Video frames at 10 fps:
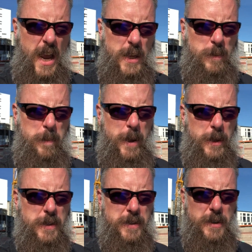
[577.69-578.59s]
has been
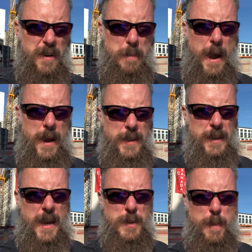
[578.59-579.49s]
built, sort of behind
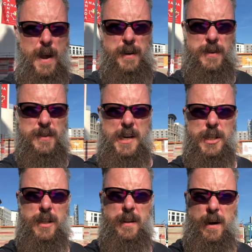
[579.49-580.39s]
the S-Bahn
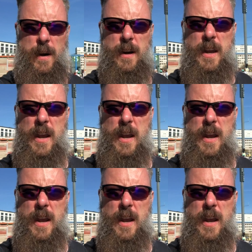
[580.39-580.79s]
station there.